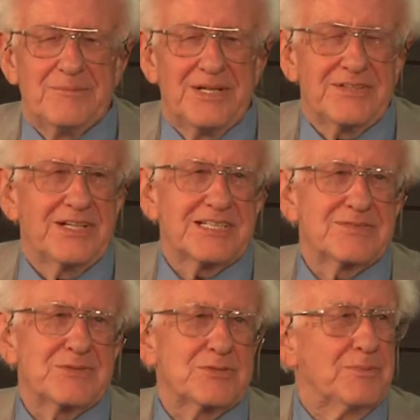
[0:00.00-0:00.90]
My
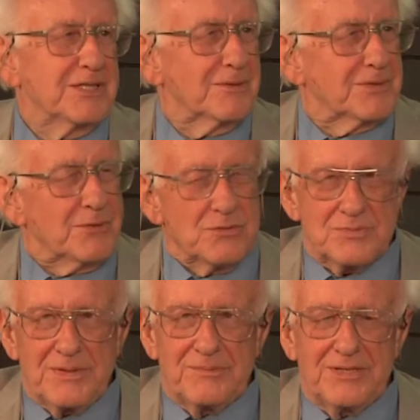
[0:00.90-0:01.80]
task was to pick up the
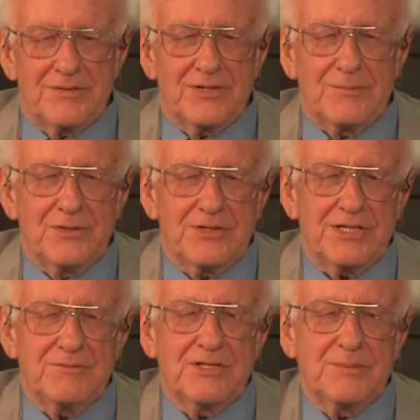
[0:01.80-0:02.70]
newspaper every
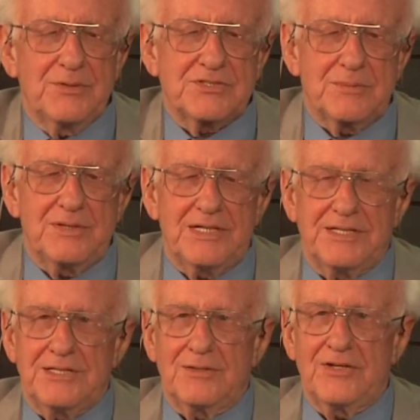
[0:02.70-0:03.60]
morning with the
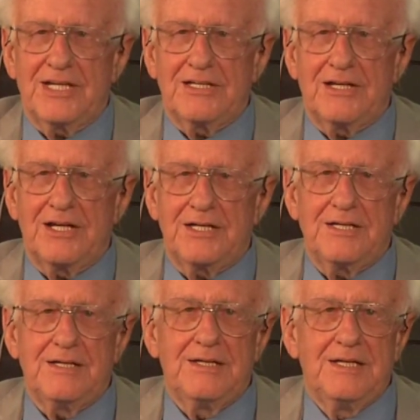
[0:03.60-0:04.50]
possibility of a
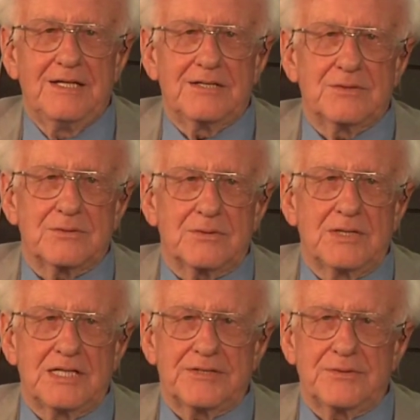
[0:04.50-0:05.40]
headline, Dr.
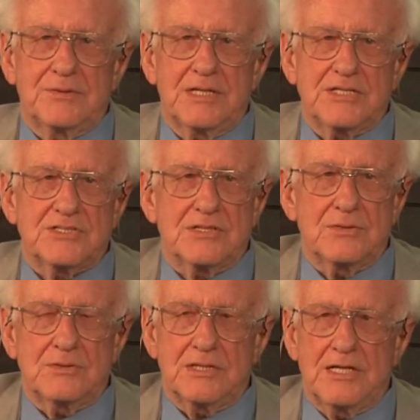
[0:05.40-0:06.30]
Galtung
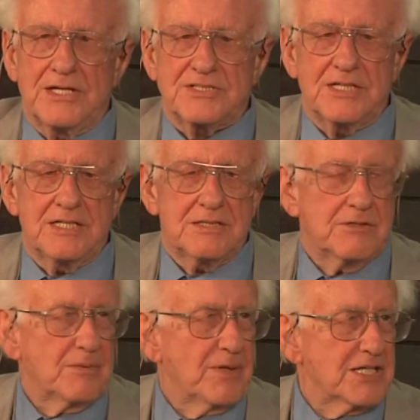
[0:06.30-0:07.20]
executed last night
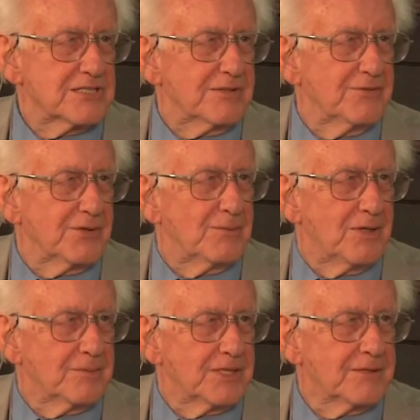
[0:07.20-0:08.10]
in reprisal for the
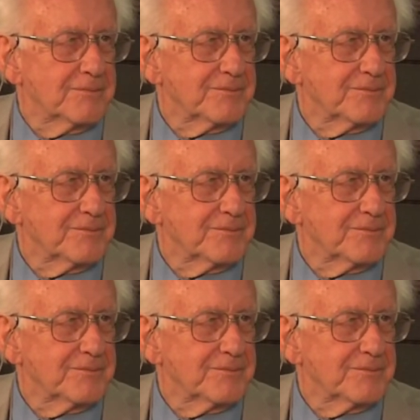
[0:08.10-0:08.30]
bombing.